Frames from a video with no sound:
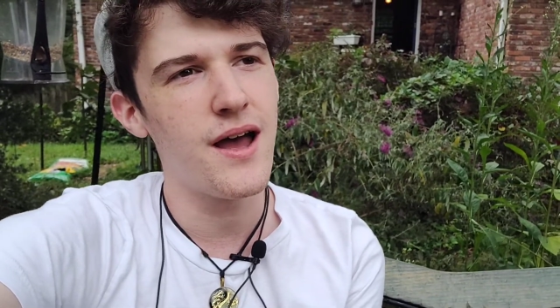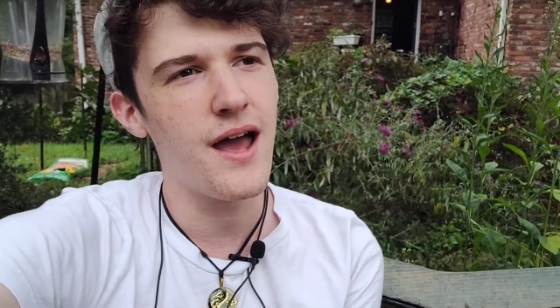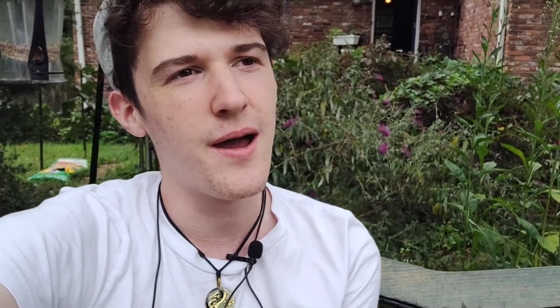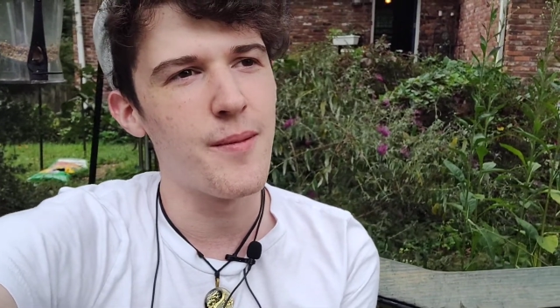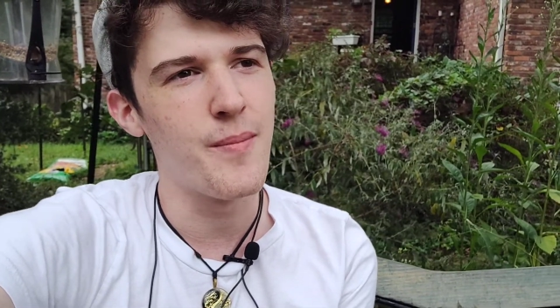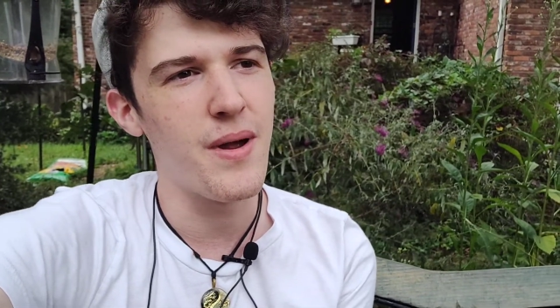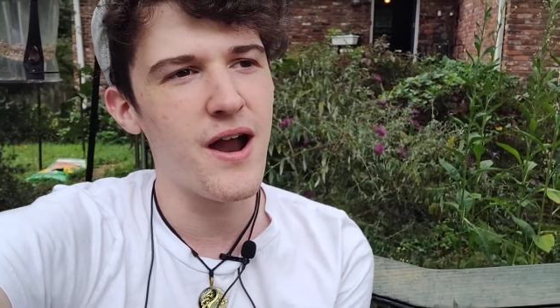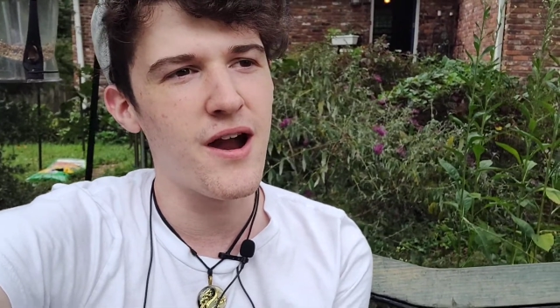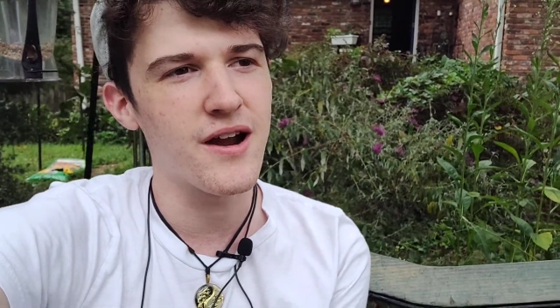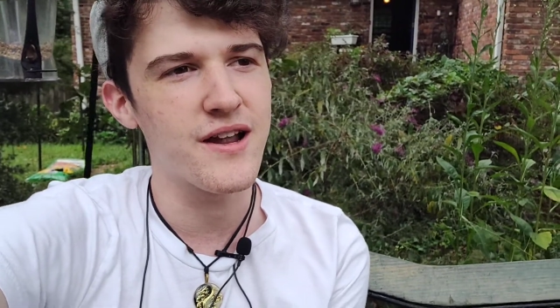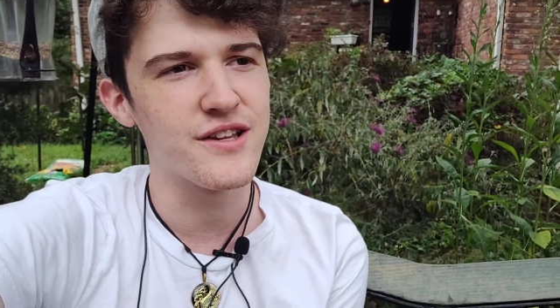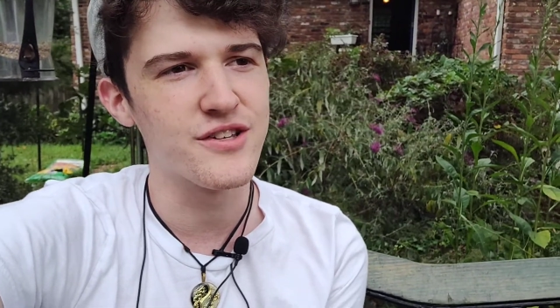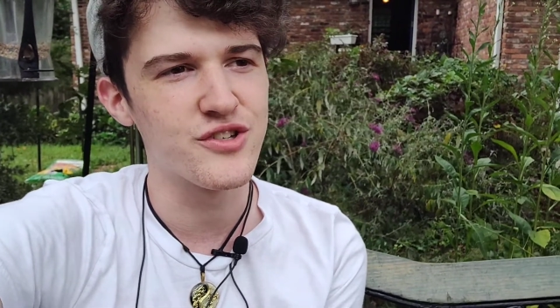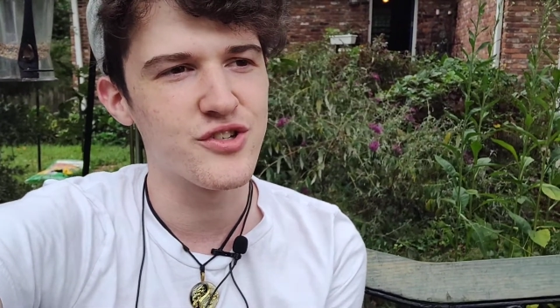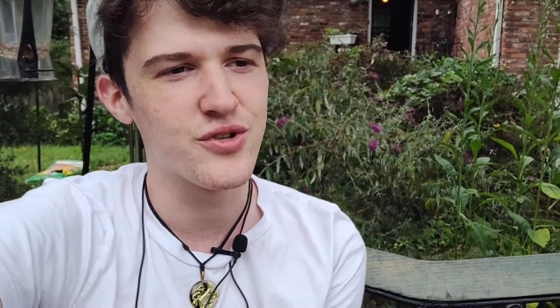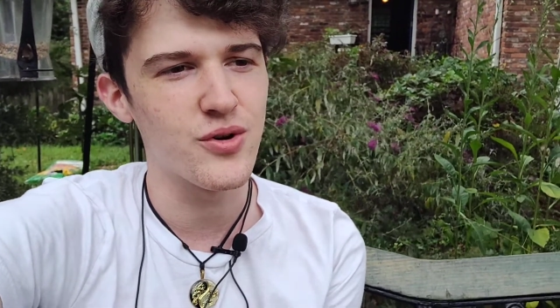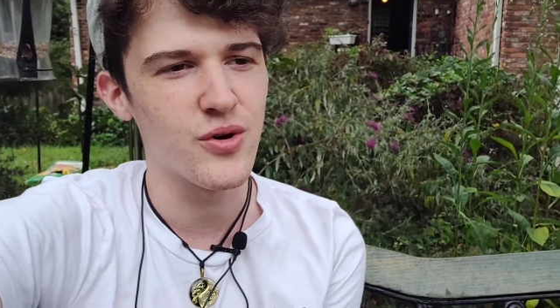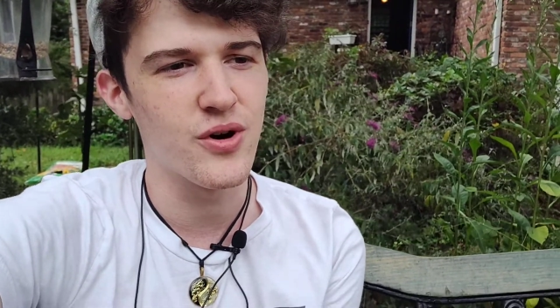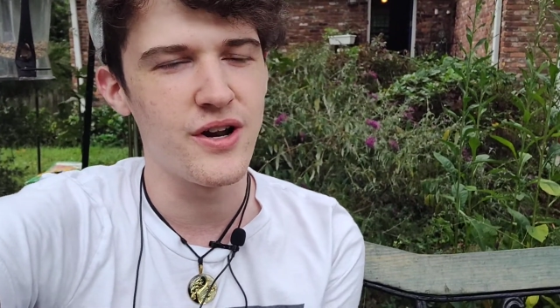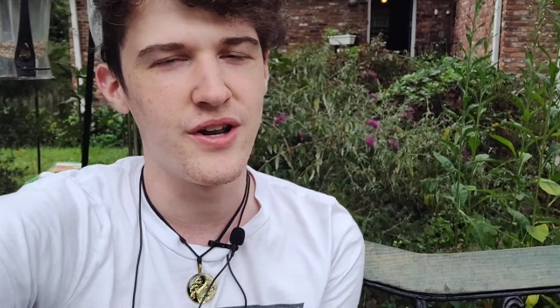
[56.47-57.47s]
American
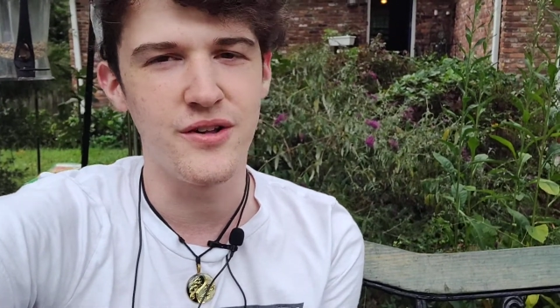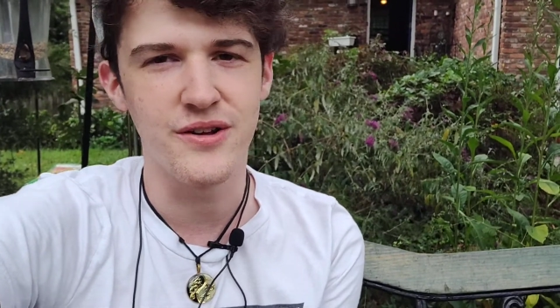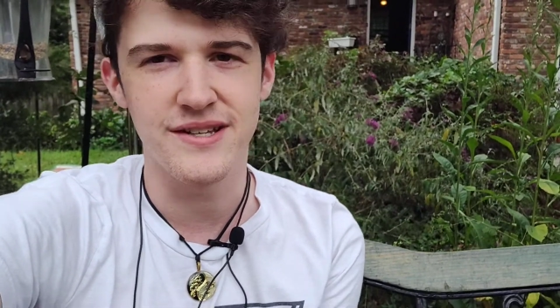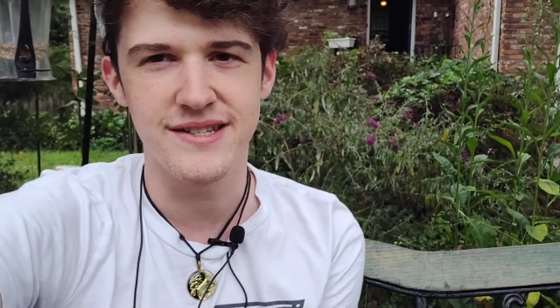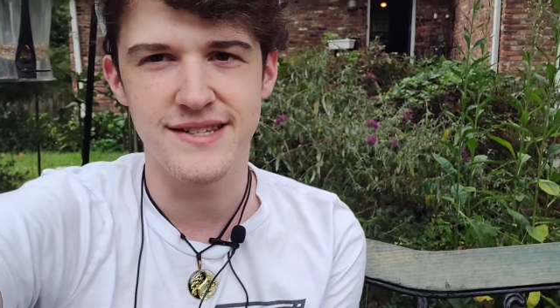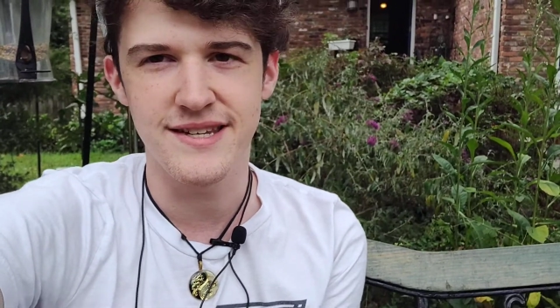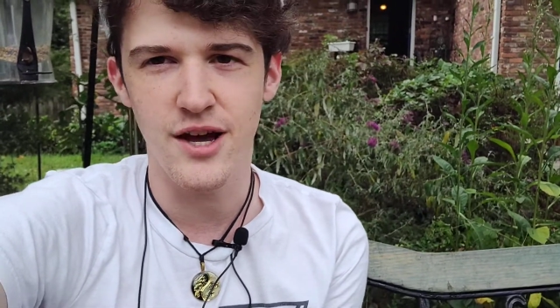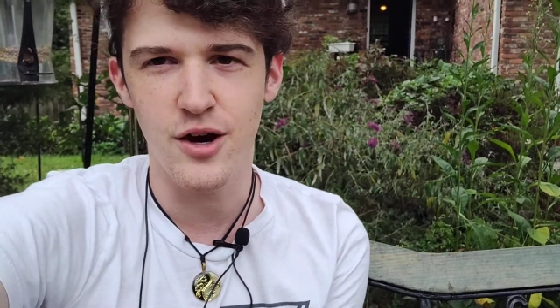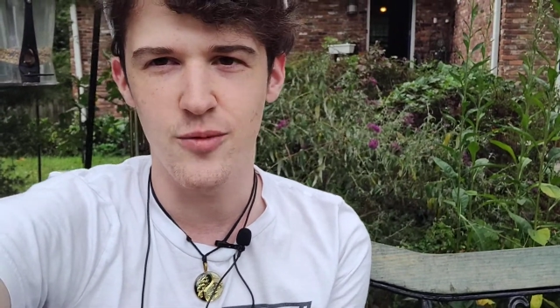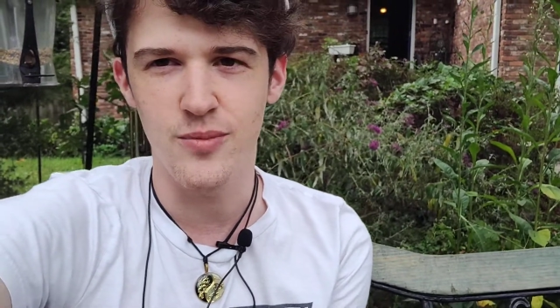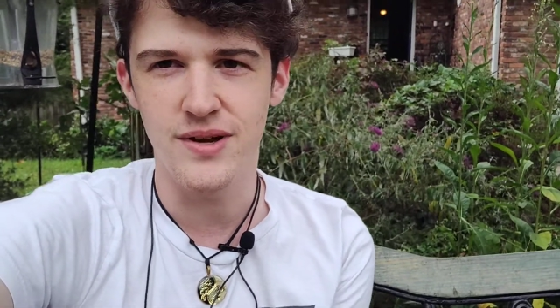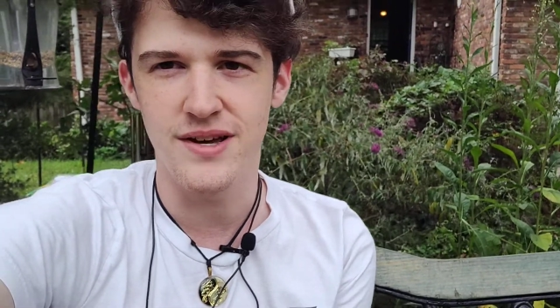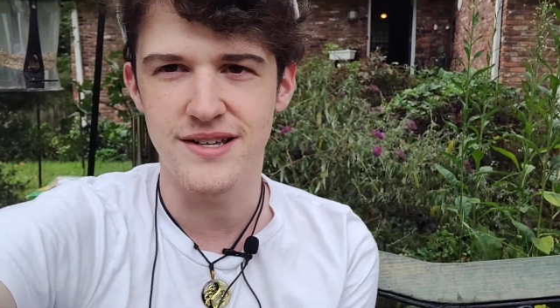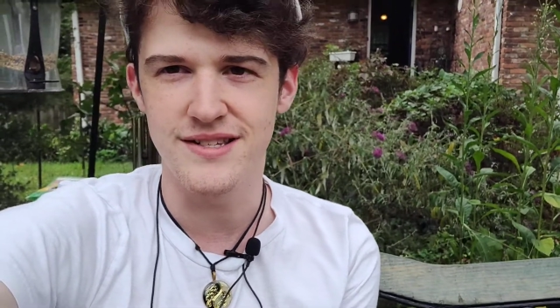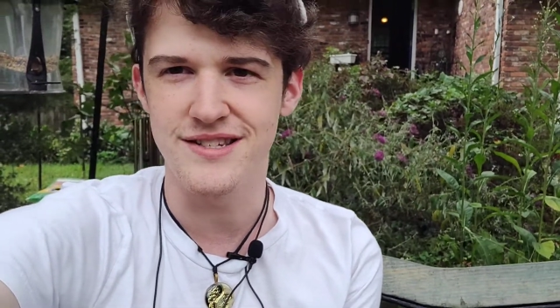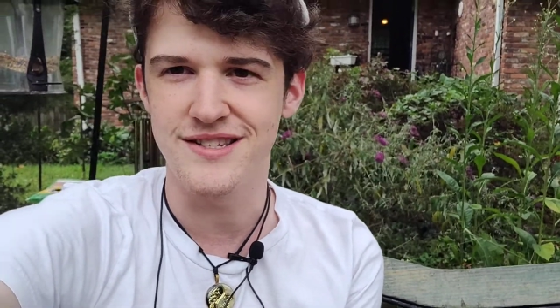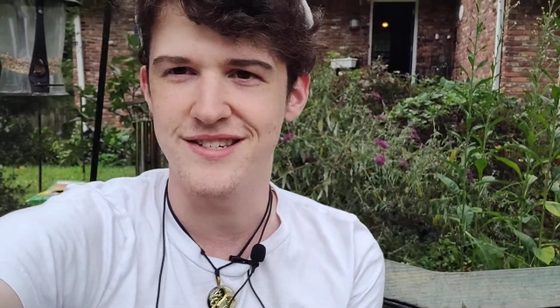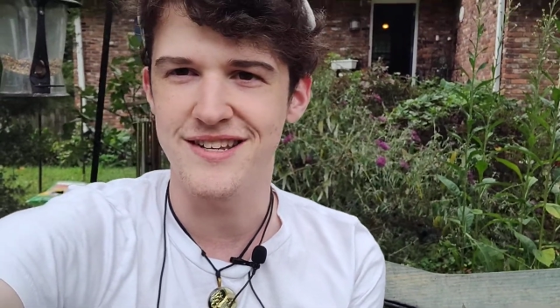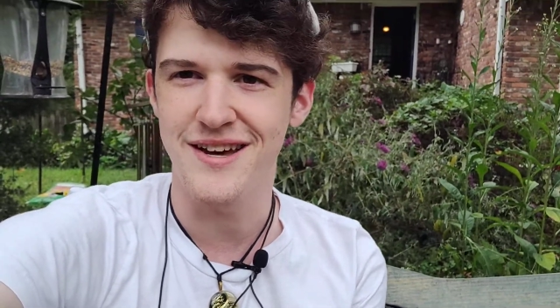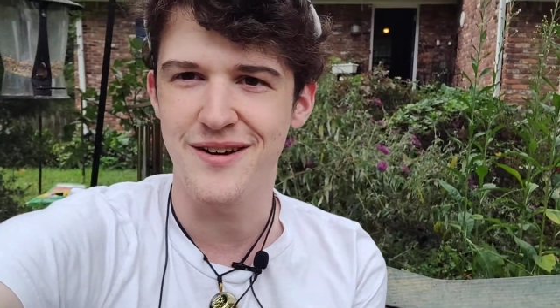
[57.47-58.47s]
story, and you can tell
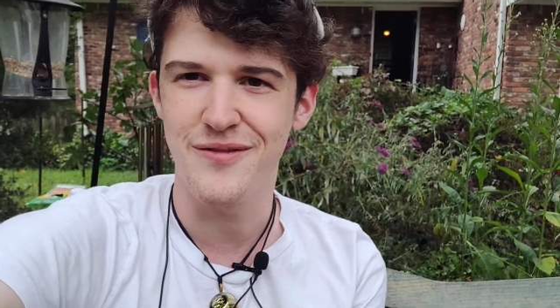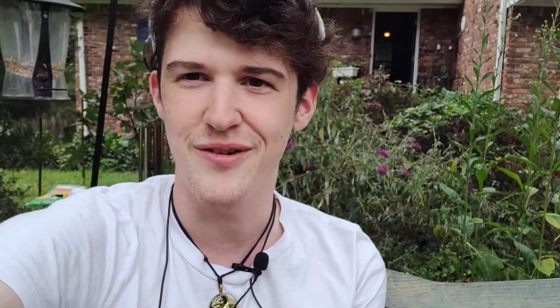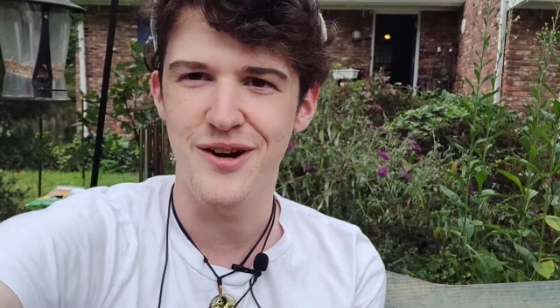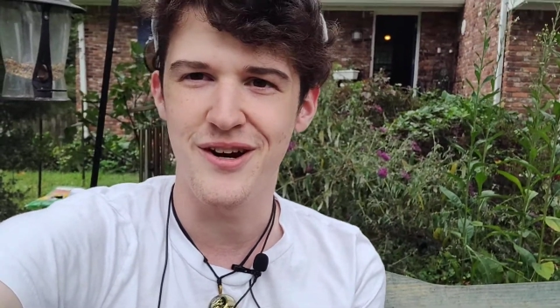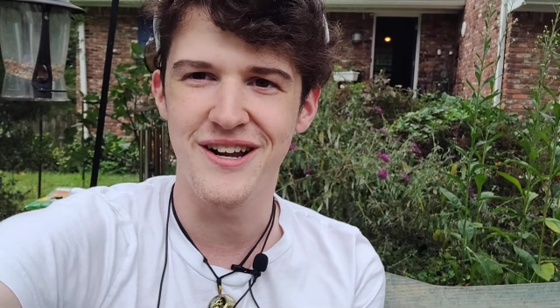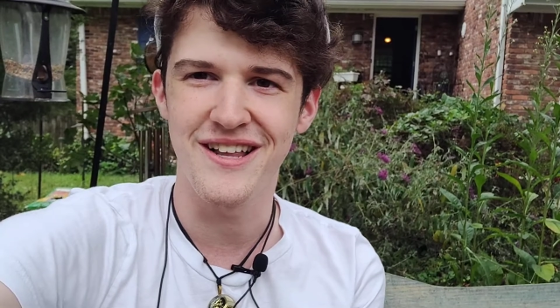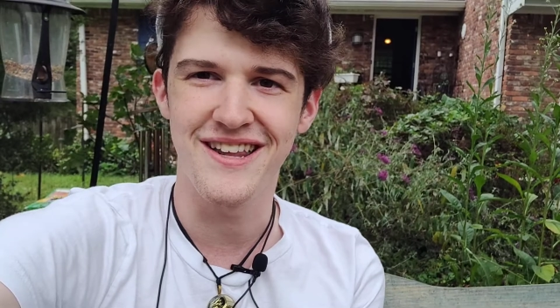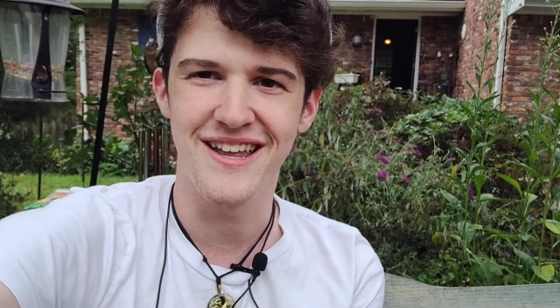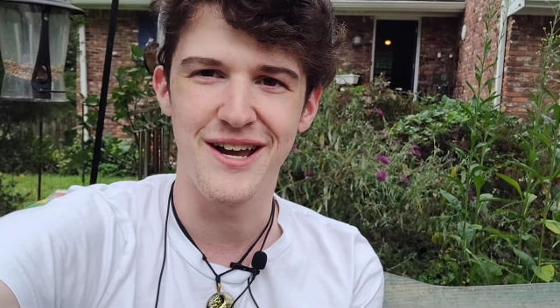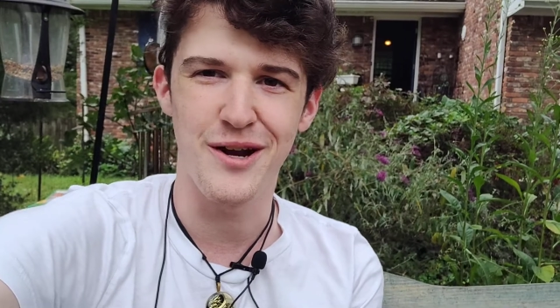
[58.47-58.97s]
because it's not very